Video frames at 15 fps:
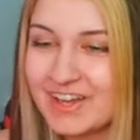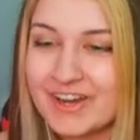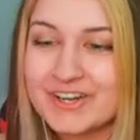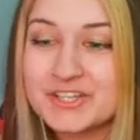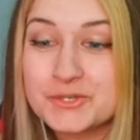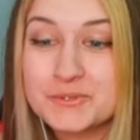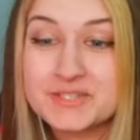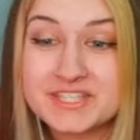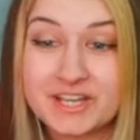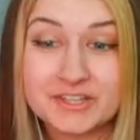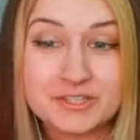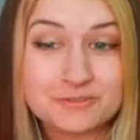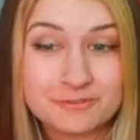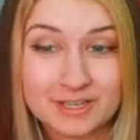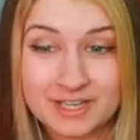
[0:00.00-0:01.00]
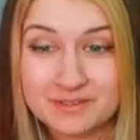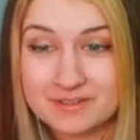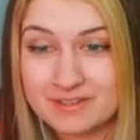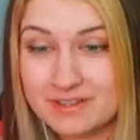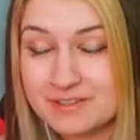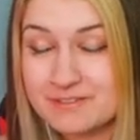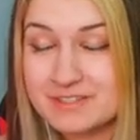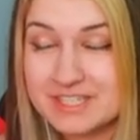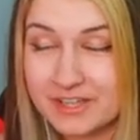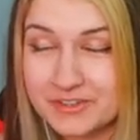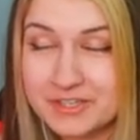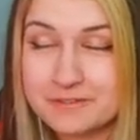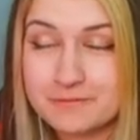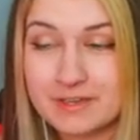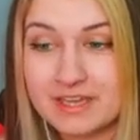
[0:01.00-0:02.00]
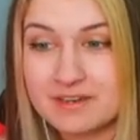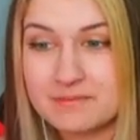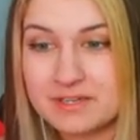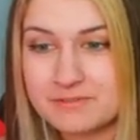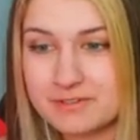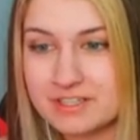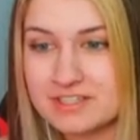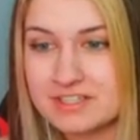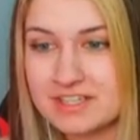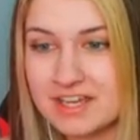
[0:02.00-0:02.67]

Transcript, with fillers: Are you a Zelda fan? Zelda fan, my friend?